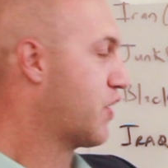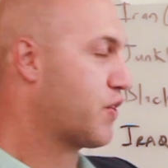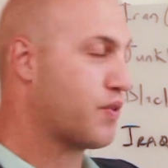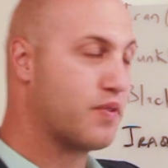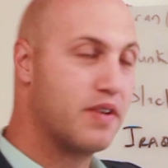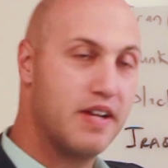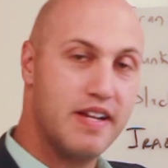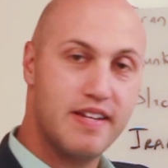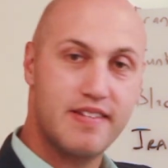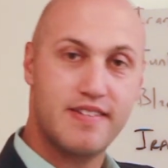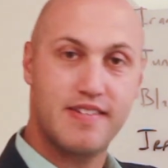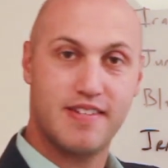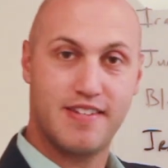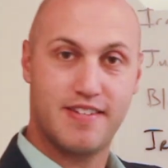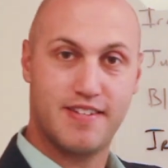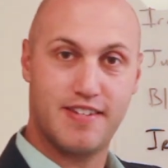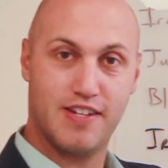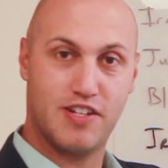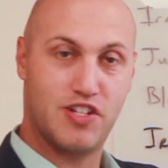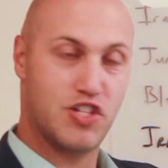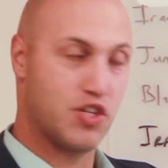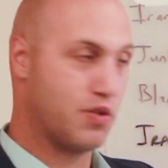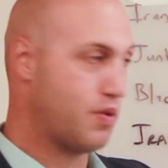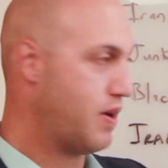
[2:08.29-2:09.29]
Greece's
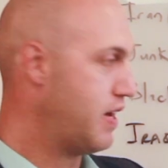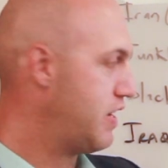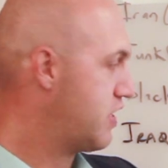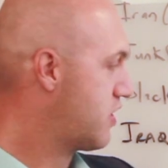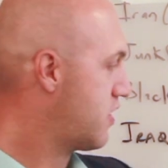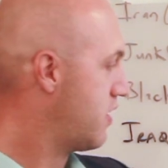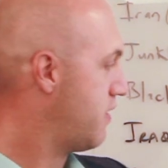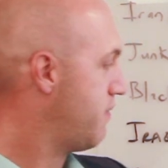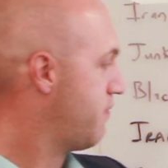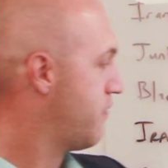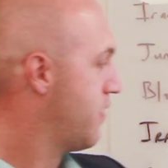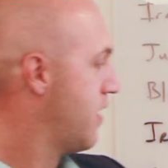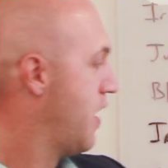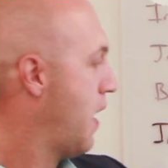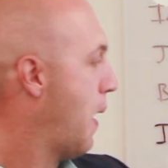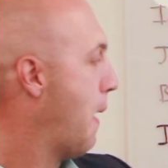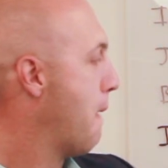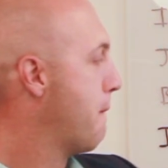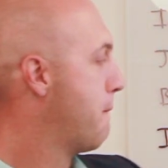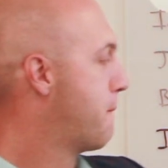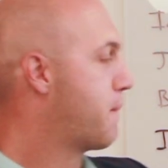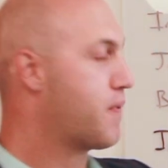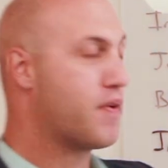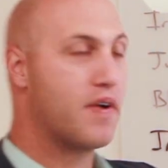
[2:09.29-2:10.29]
situation,
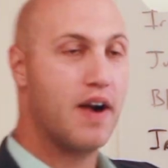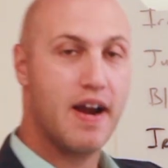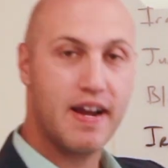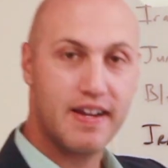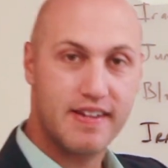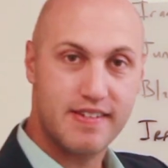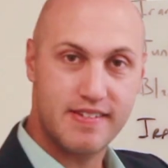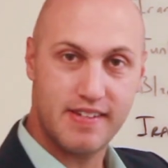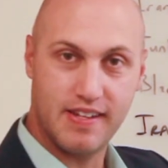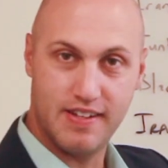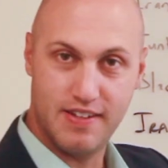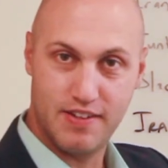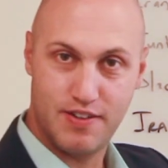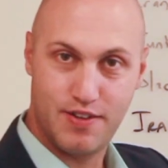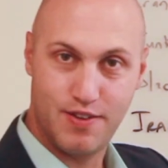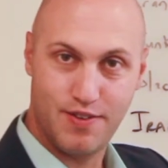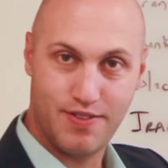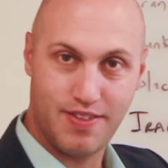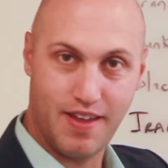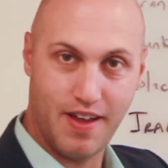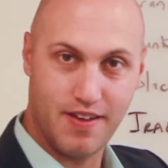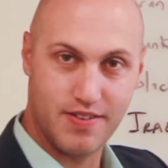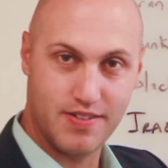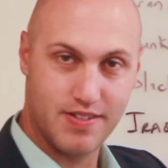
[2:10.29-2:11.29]
Brexit in
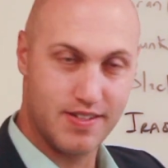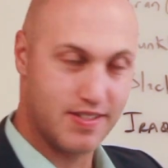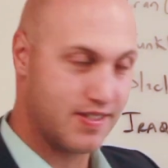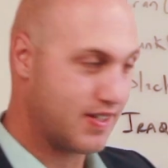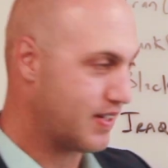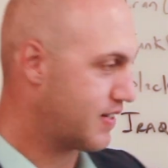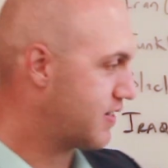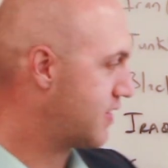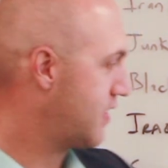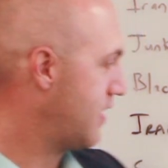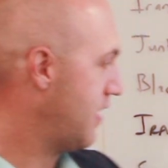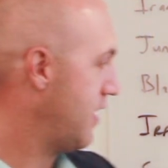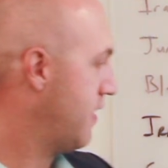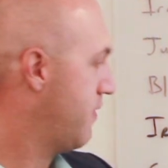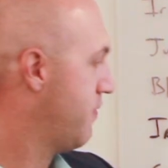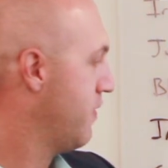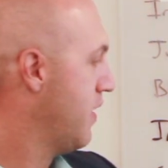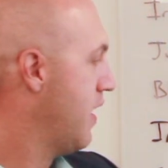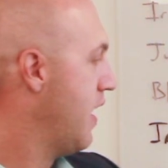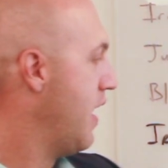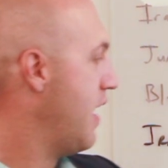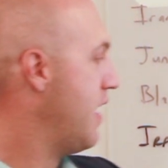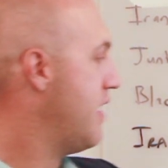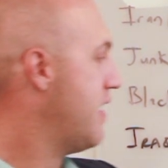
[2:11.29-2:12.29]
2016,
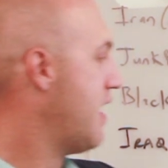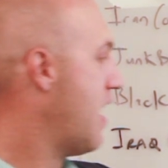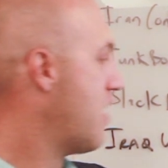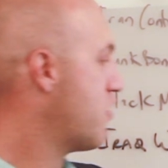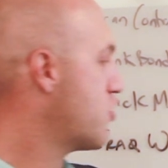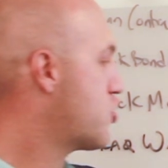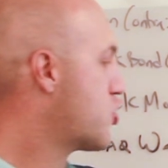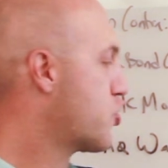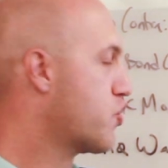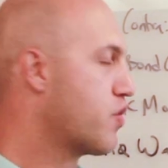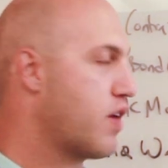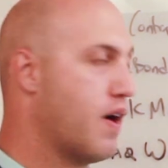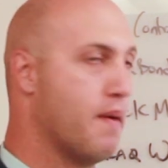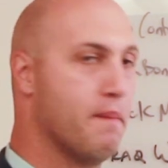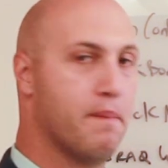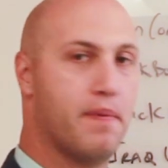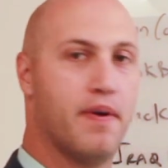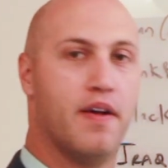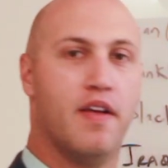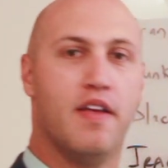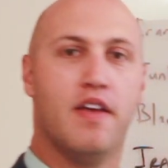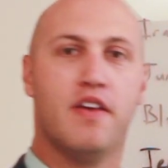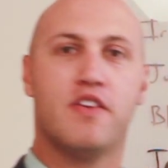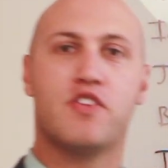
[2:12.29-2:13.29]
and now Trump.
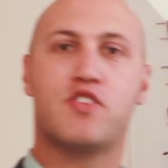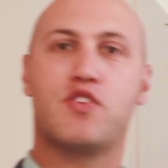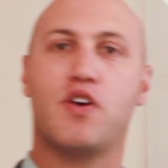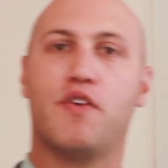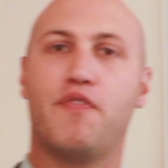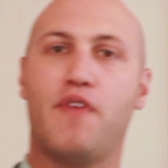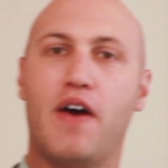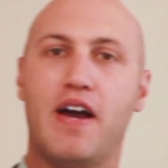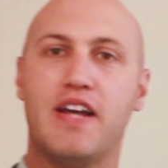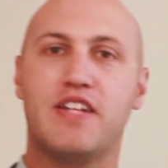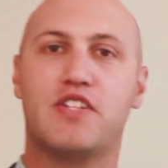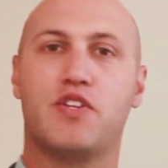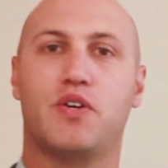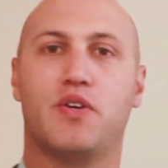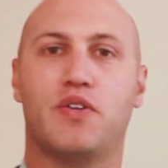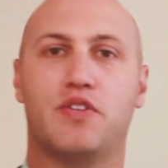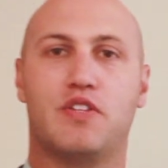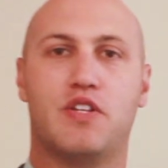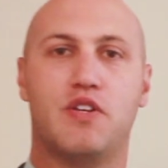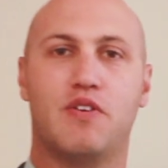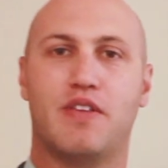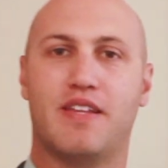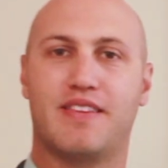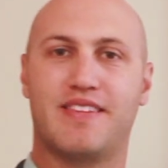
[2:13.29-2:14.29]
So if I
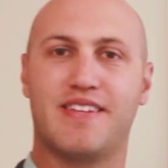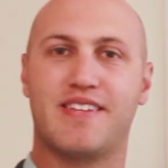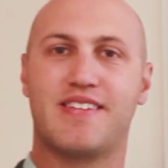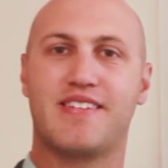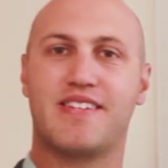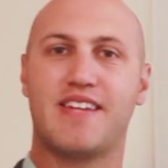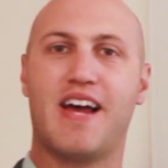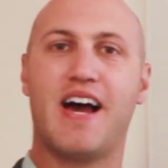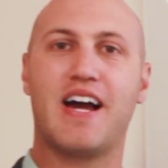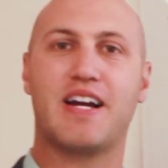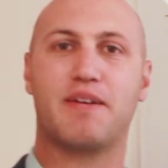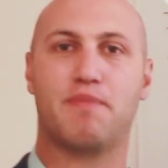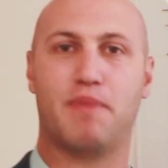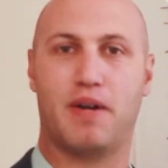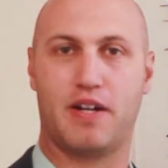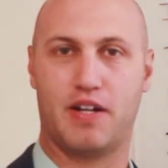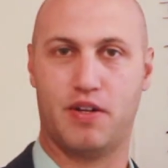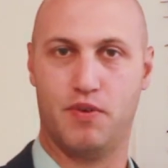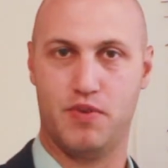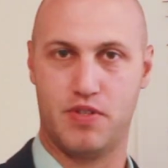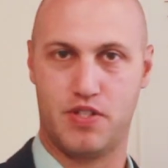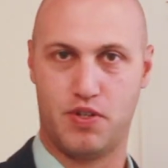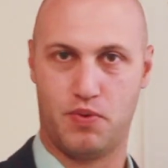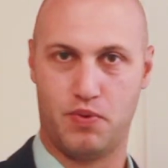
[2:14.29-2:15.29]
told you that the stock
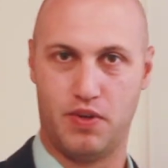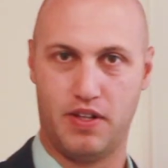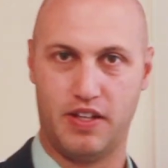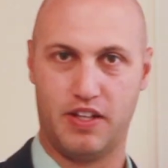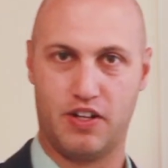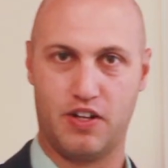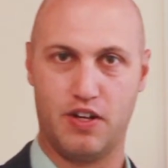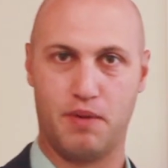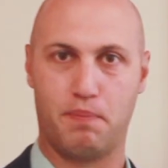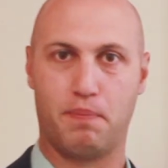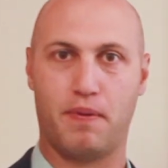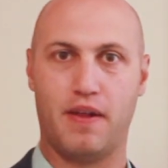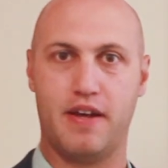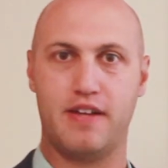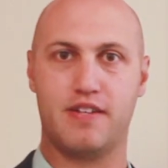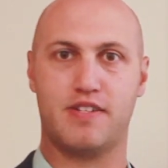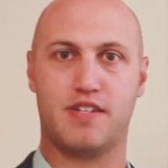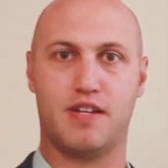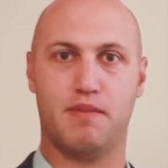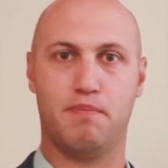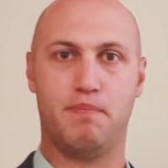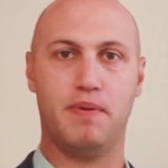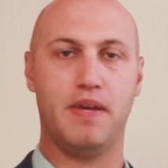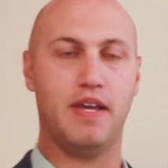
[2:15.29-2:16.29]
market was a really good
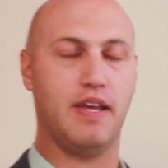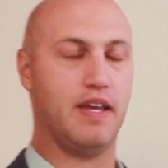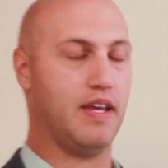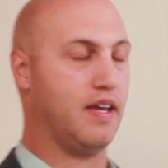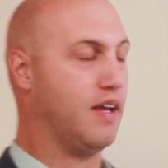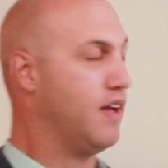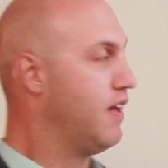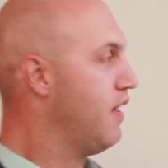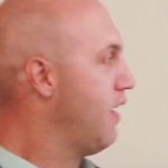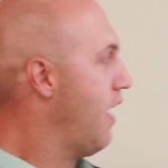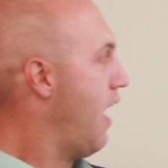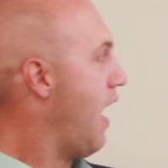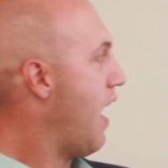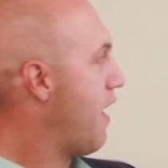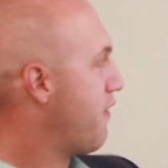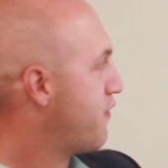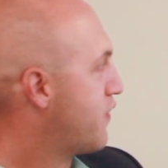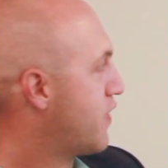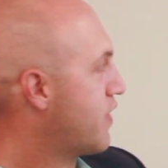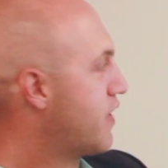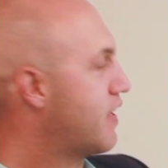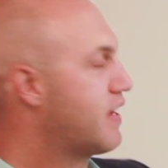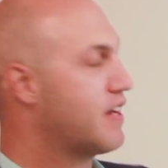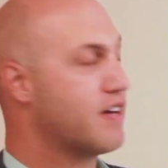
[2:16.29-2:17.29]
place to be
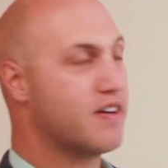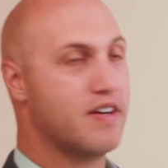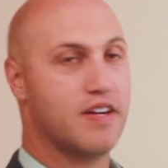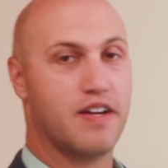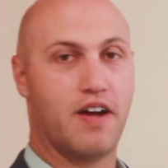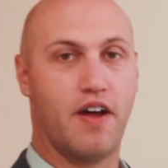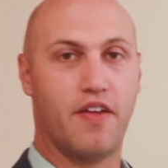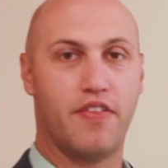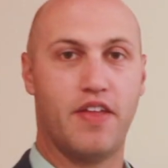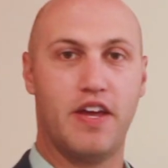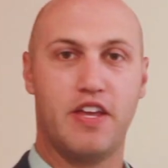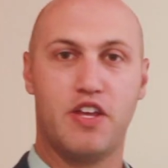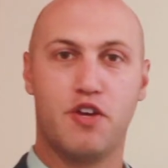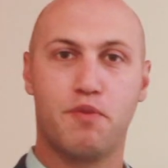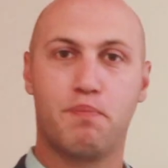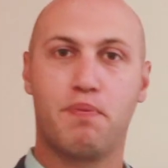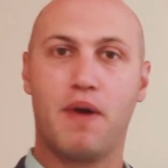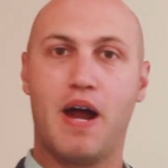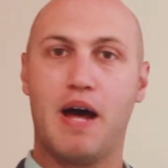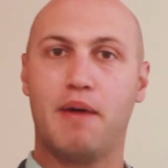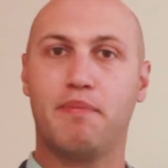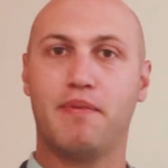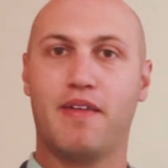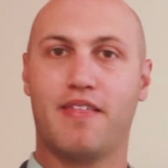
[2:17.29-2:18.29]
after hearing all that, you
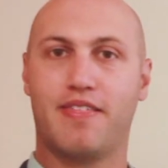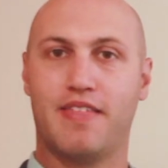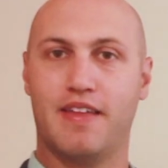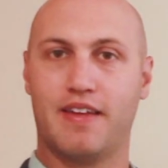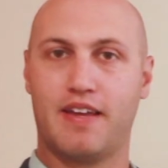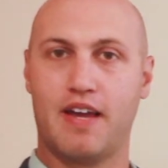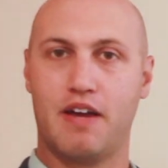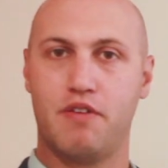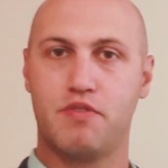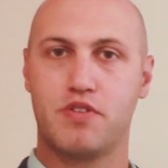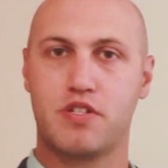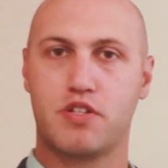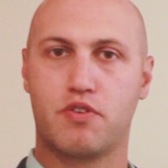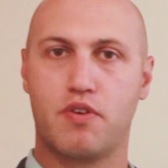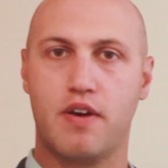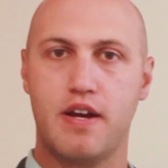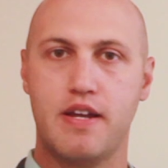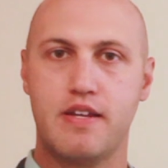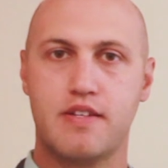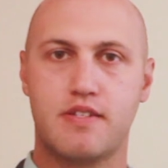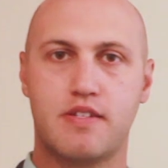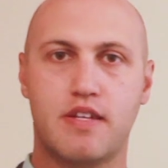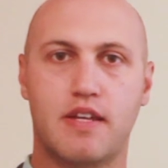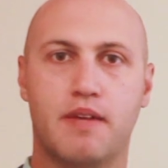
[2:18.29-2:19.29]
probably think I was
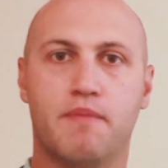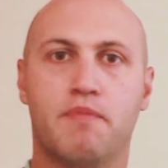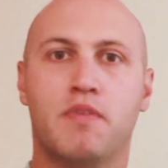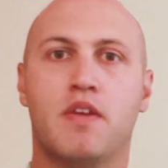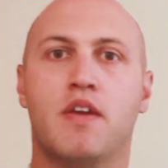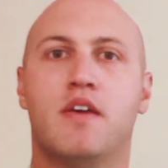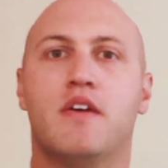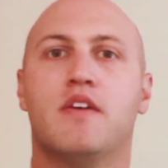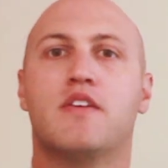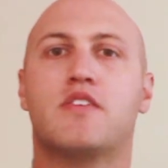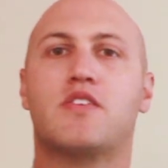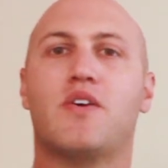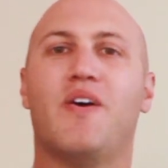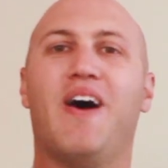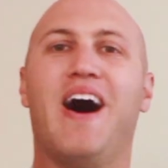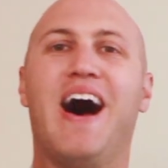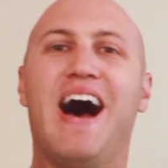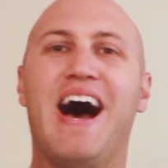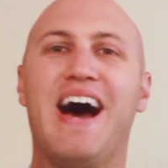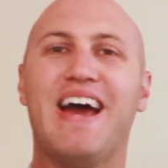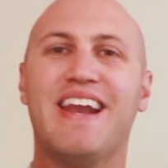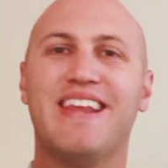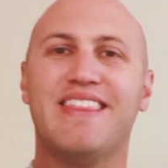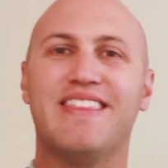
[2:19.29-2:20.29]
crazy. So
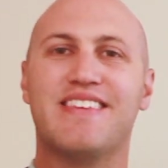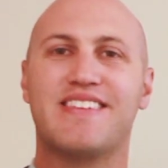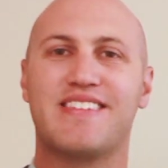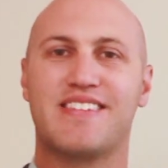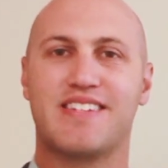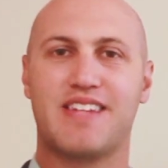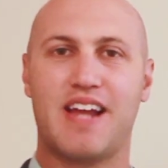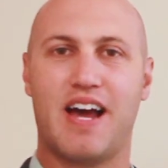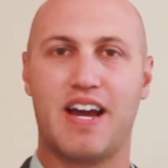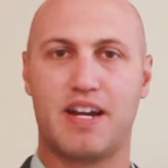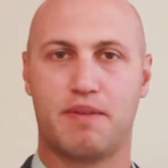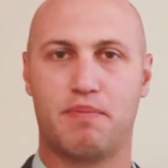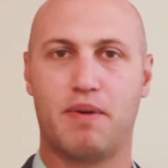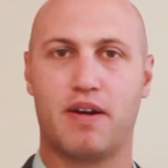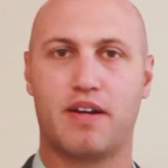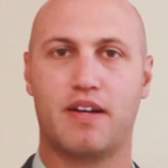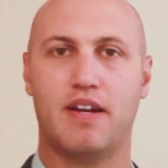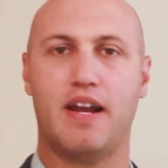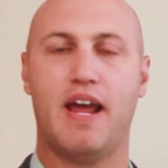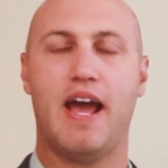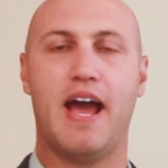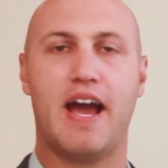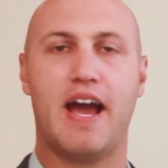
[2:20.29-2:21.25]
how did the stock market